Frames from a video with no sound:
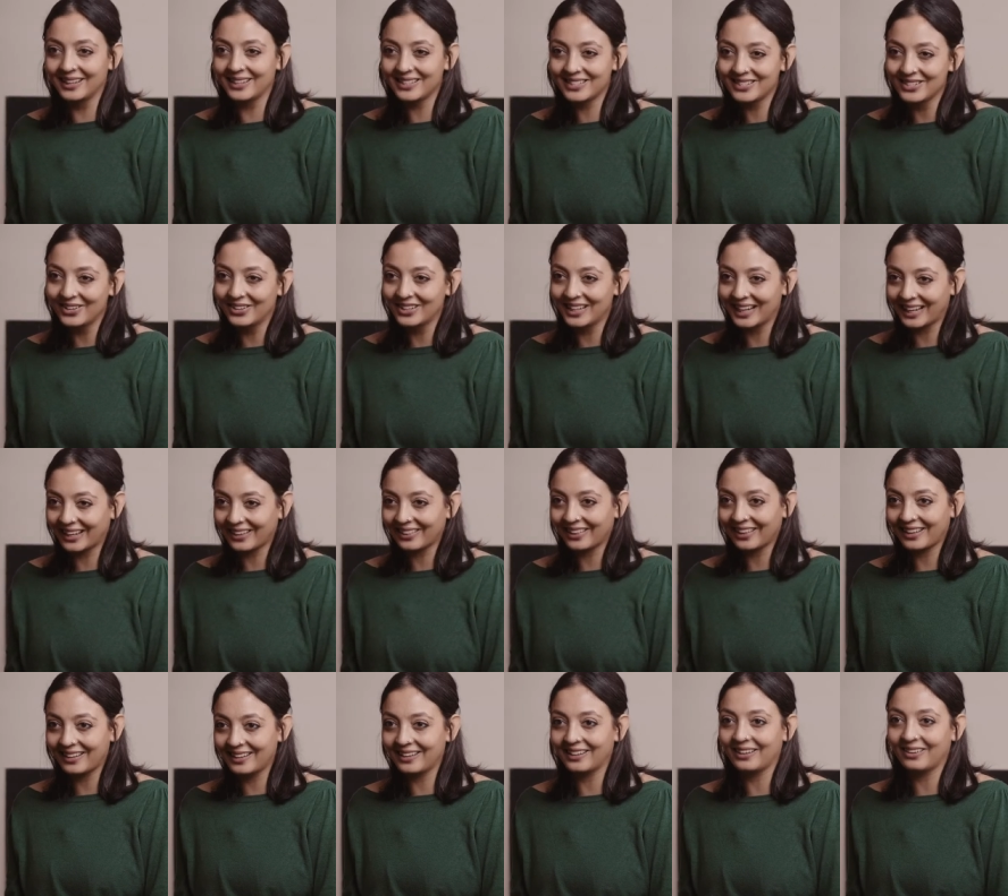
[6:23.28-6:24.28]
it's not like
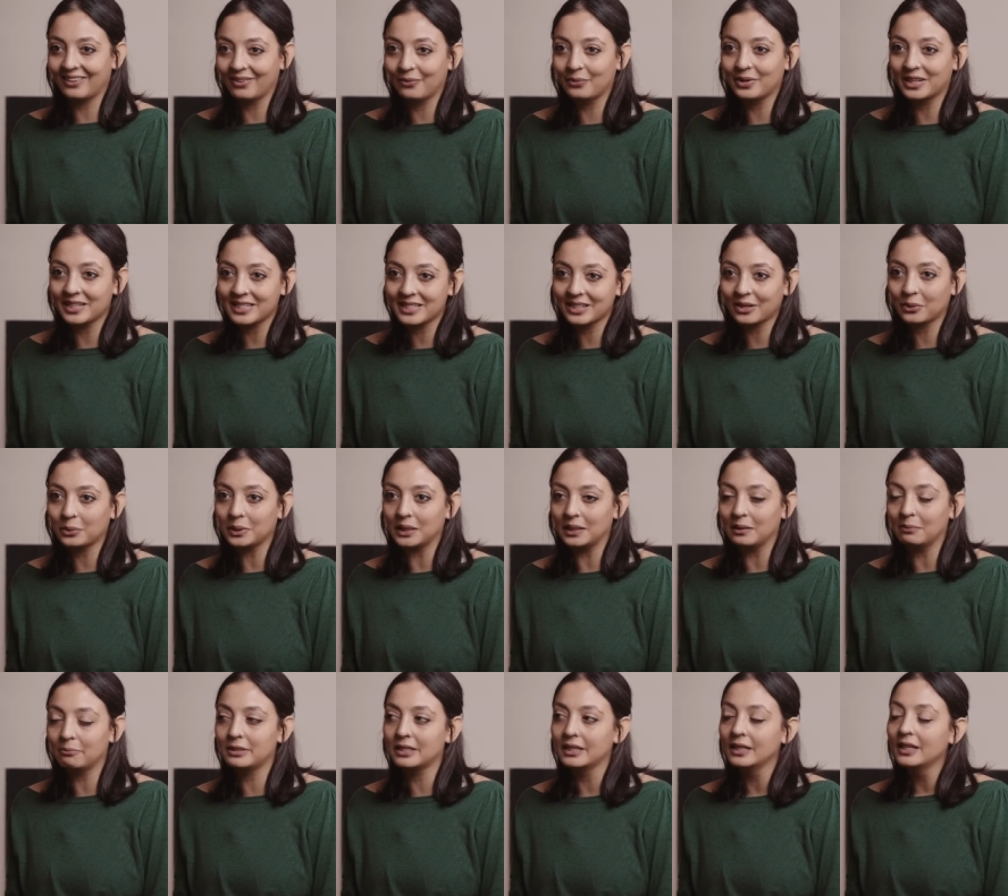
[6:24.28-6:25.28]
they didn't weren't
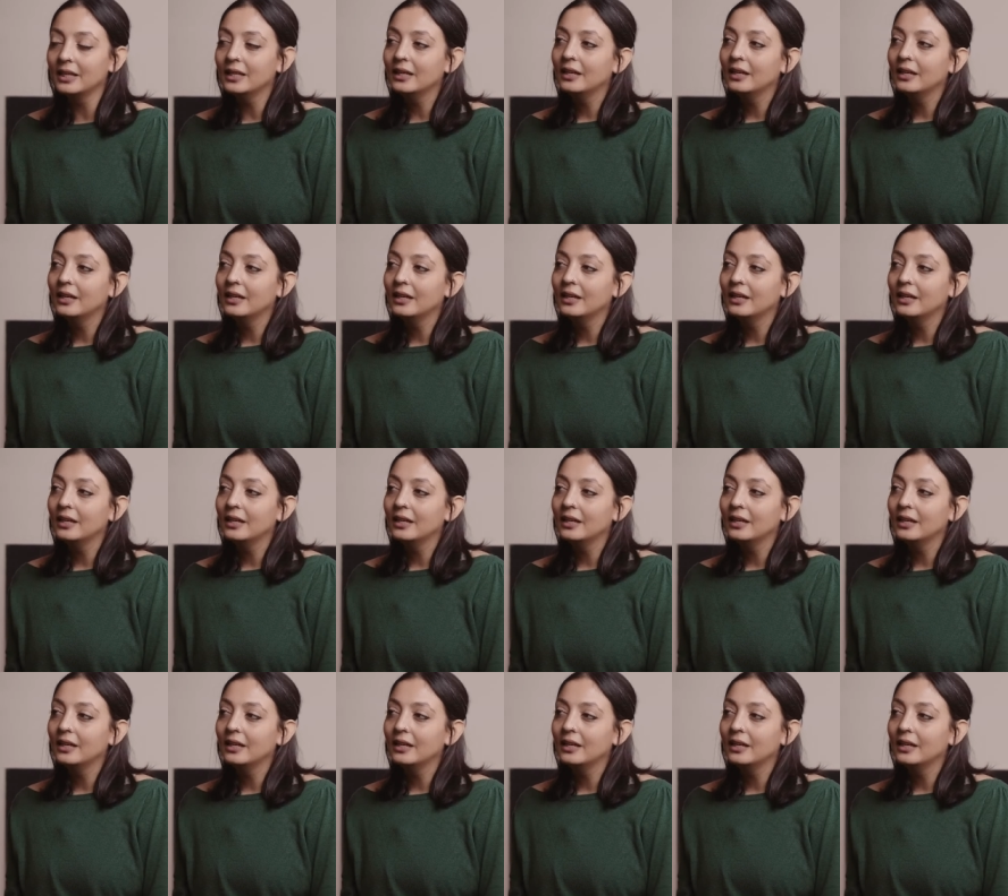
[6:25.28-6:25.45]
equipped.